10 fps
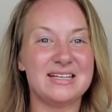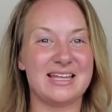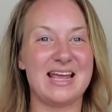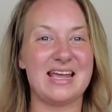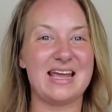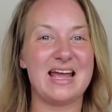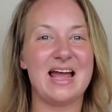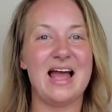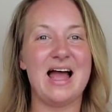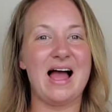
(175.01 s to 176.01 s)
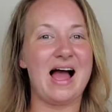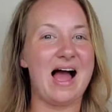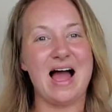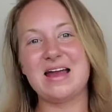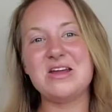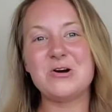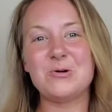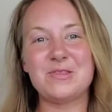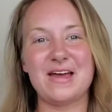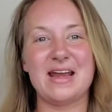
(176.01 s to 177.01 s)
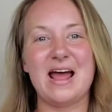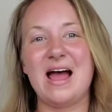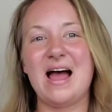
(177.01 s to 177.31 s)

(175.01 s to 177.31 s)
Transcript: Like, I know that